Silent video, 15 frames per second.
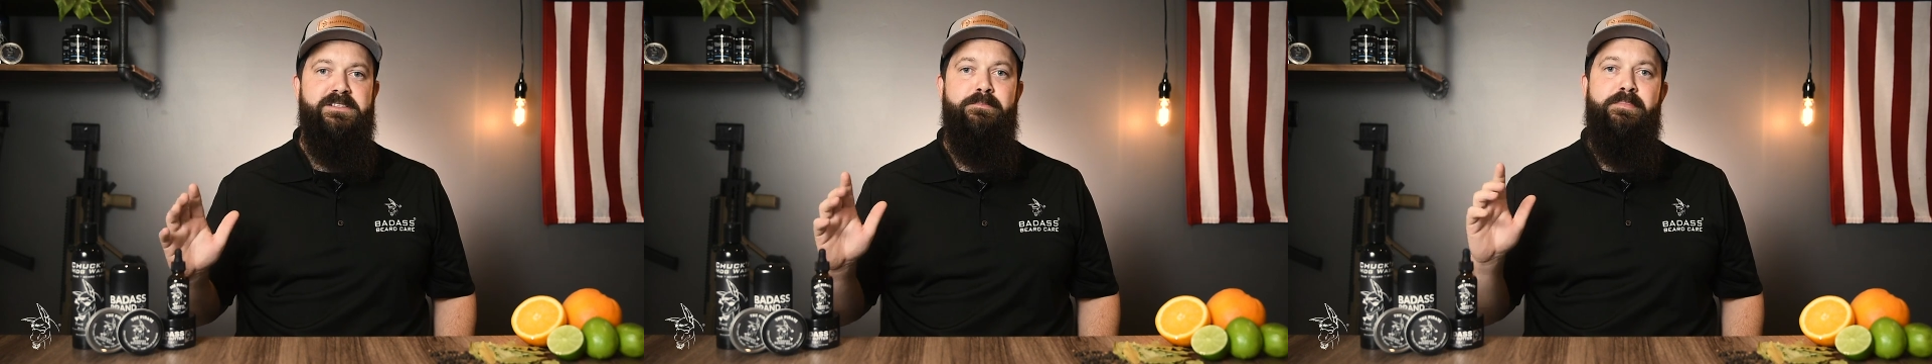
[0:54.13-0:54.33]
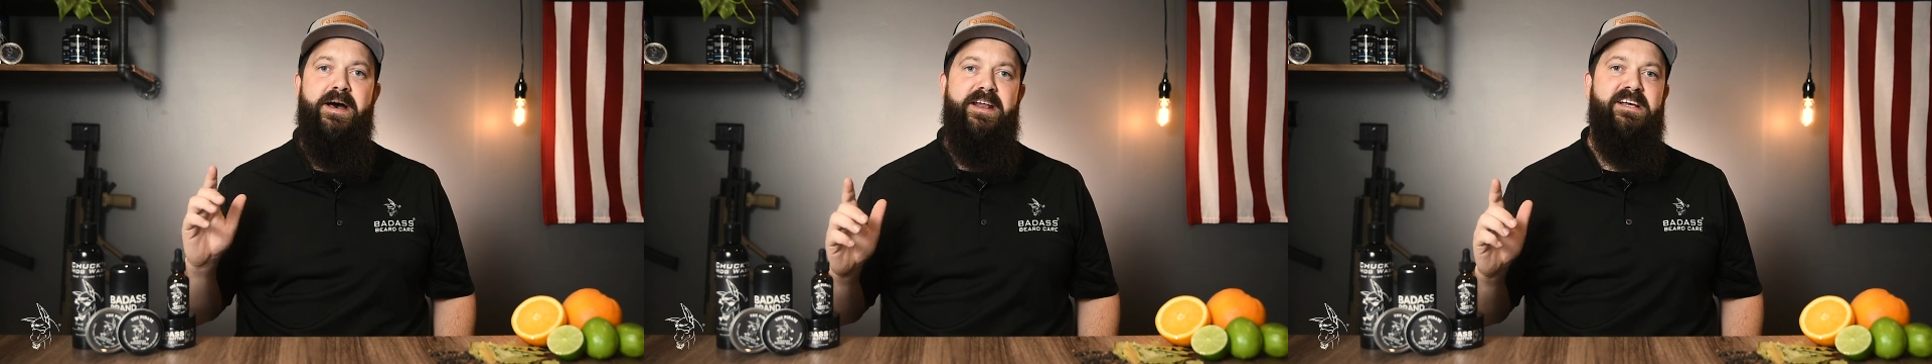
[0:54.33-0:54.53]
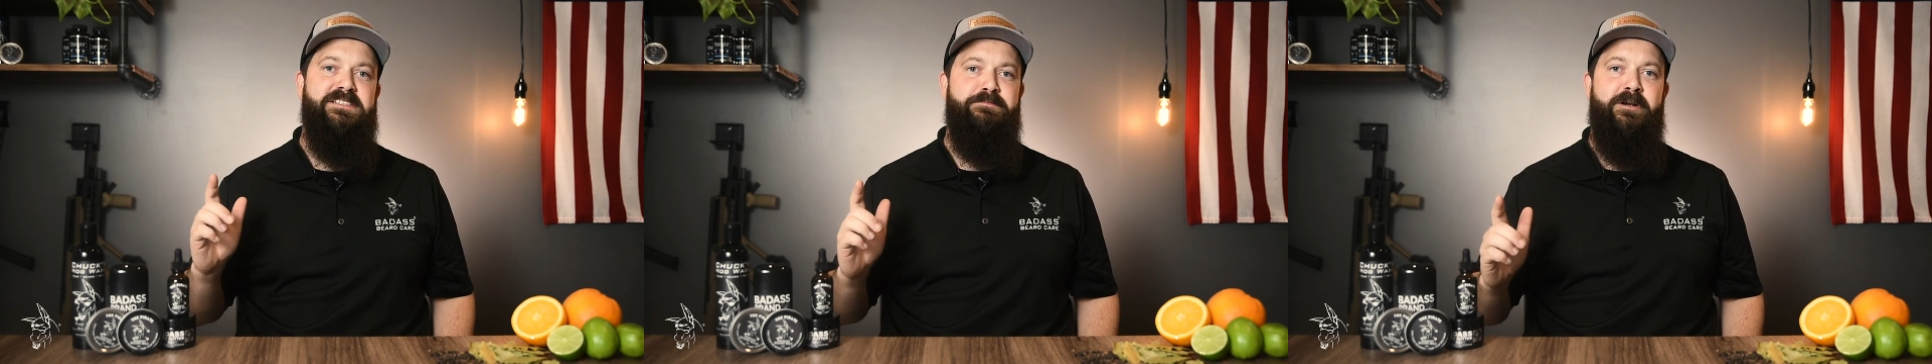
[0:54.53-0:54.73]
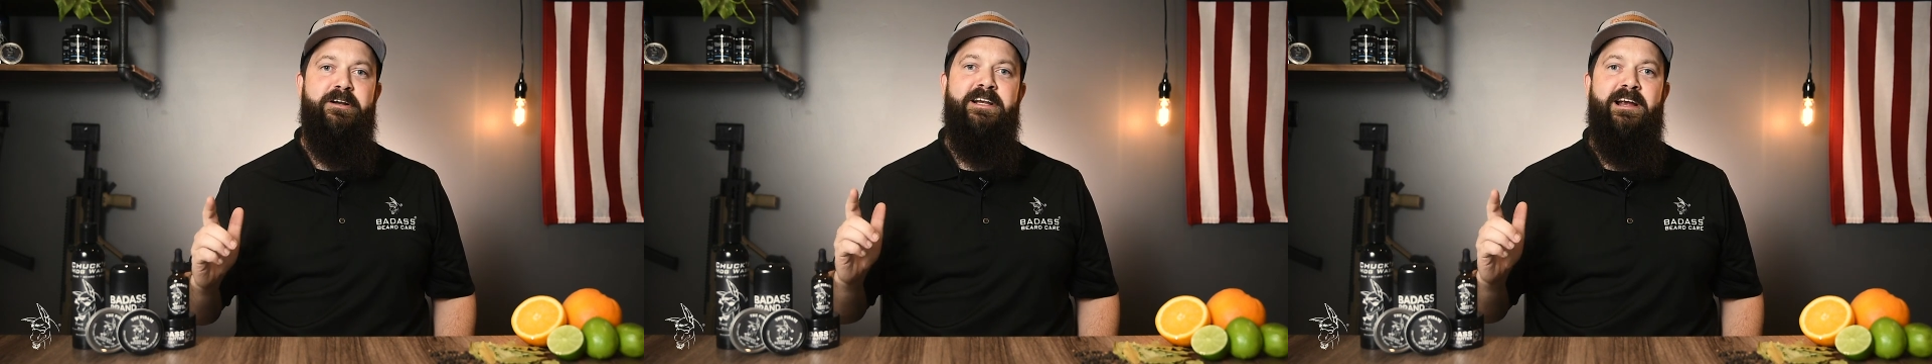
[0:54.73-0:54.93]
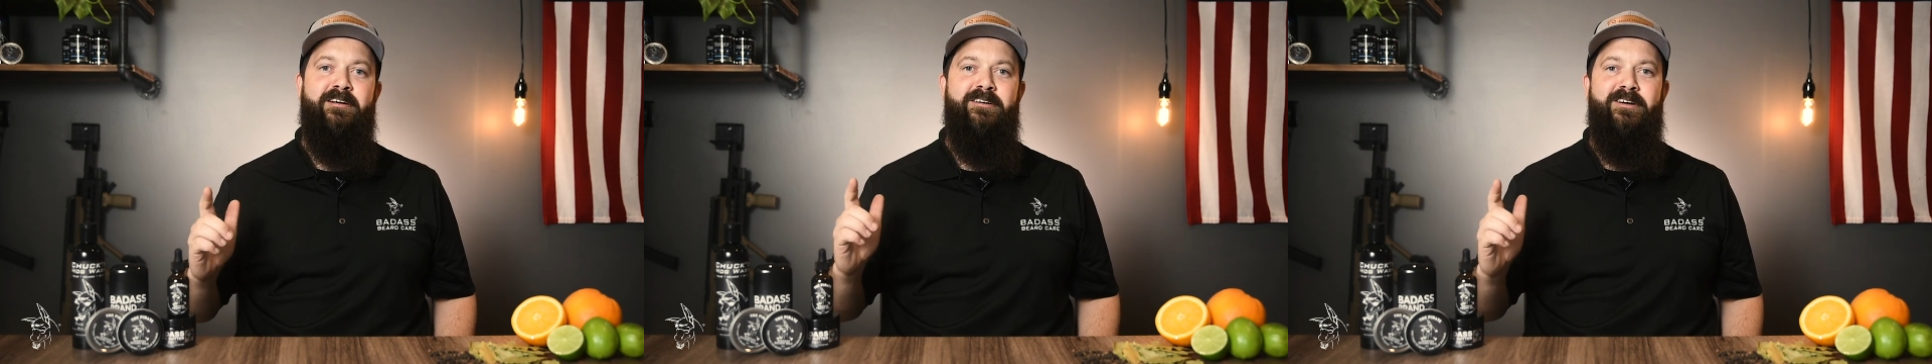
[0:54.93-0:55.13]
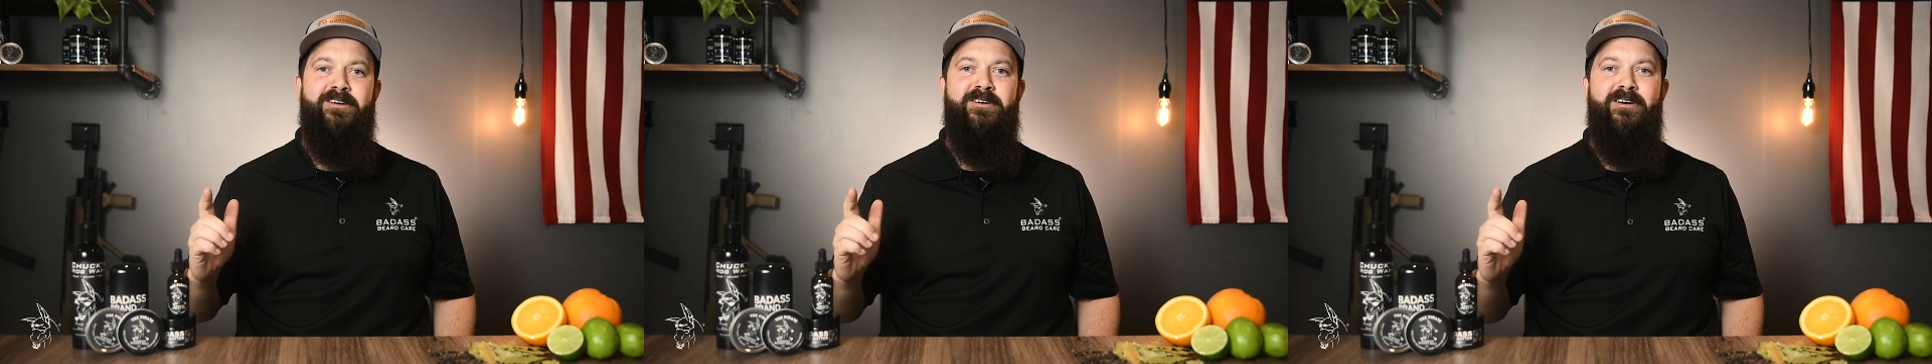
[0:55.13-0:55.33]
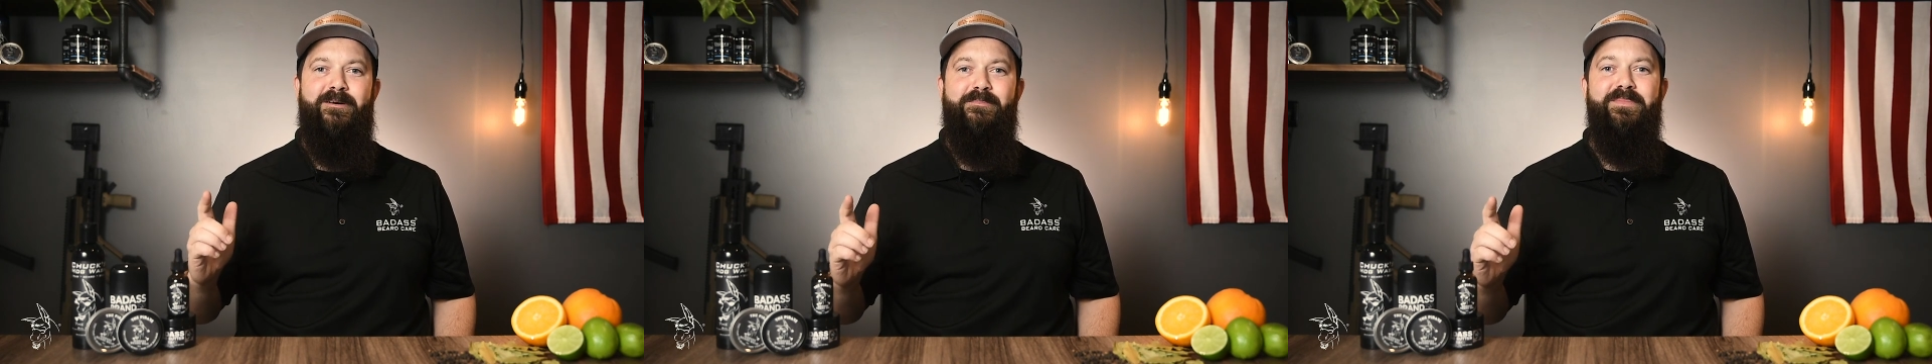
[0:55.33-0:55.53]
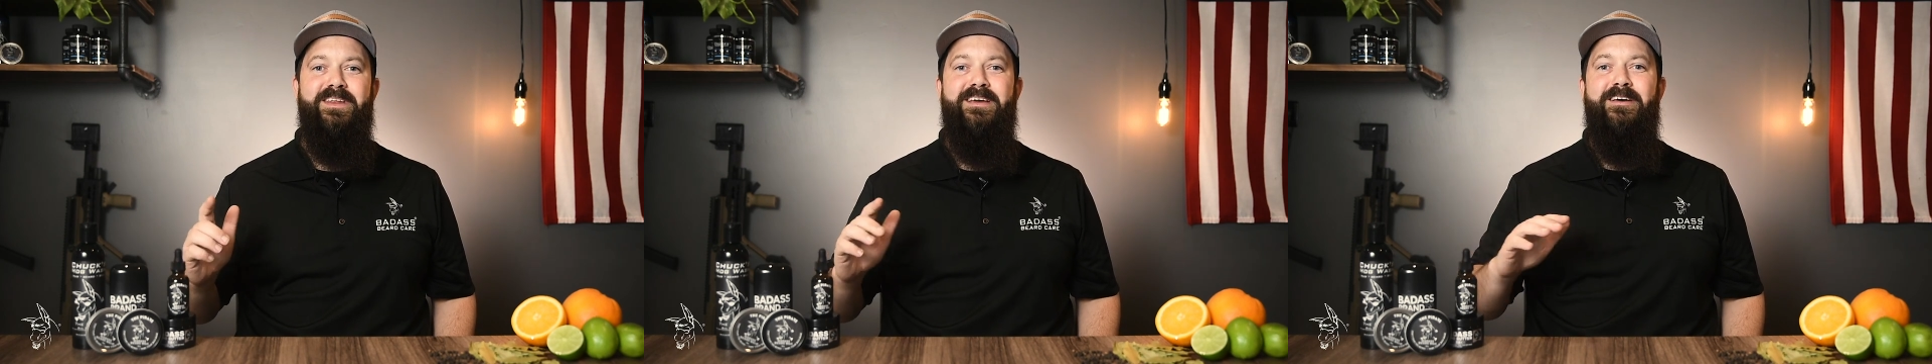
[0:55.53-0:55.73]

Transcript: at badassbeardcare.com.